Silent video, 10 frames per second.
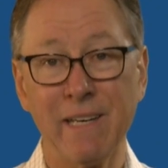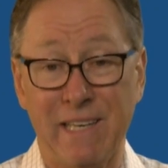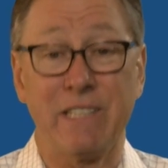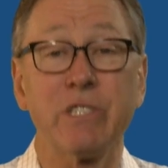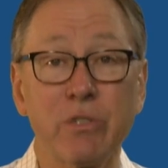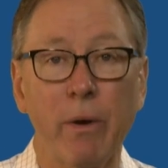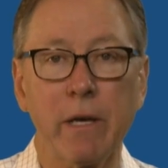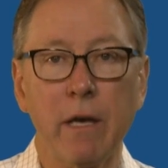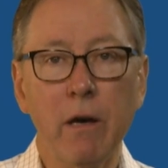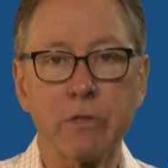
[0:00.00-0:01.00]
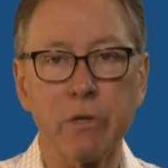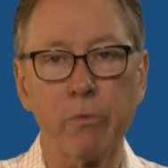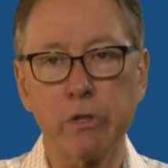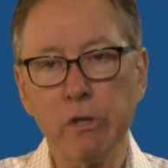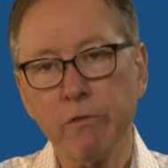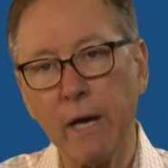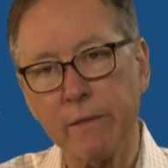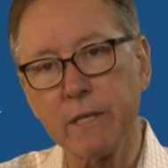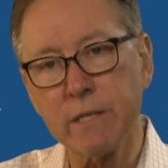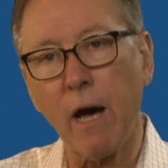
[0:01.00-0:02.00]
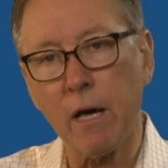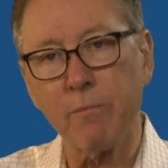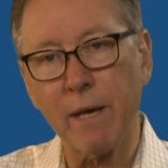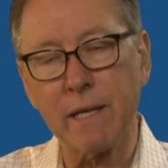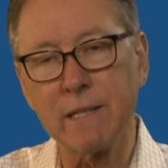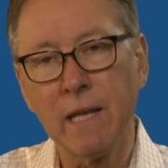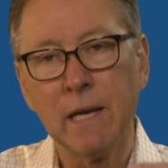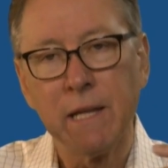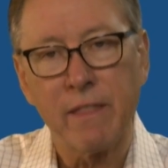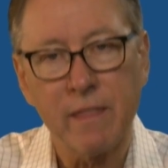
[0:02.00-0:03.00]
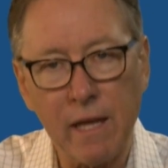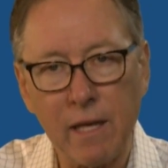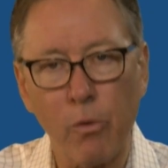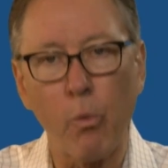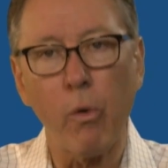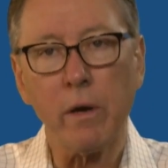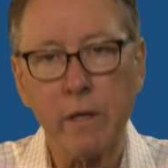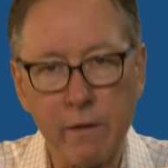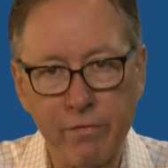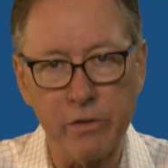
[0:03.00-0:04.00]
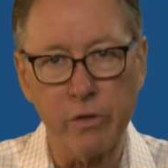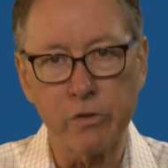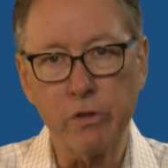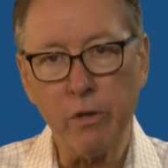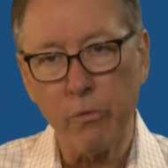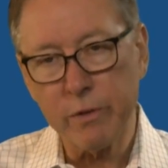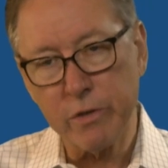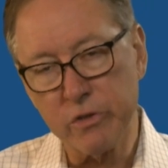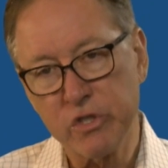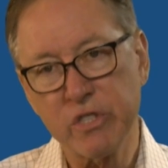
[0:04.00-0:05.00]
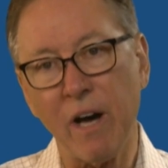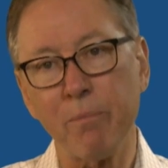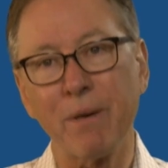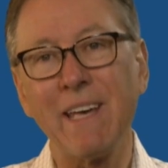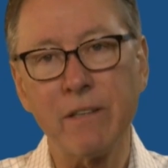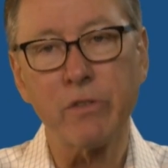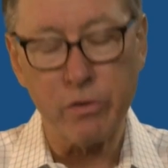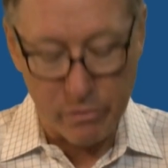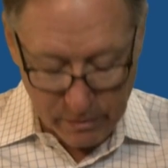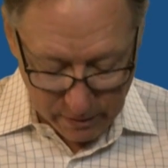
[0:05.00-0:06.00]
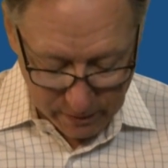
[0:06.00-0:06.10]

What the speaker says: It's just the way it goes. So when you've got this automated thing working for you, you know when to jump into the